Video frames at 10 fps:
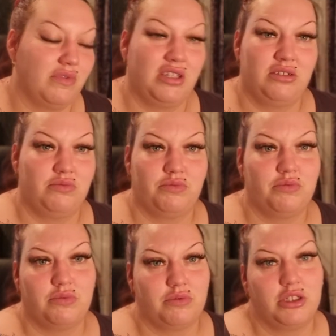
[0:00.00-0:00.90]

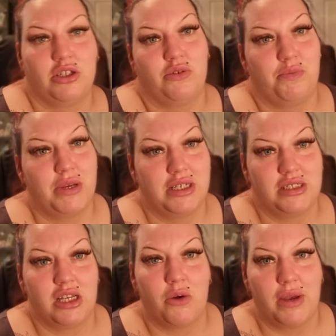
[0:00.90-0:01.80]
to do with
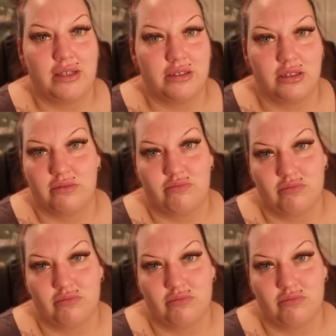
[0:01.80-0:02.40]
PCOS and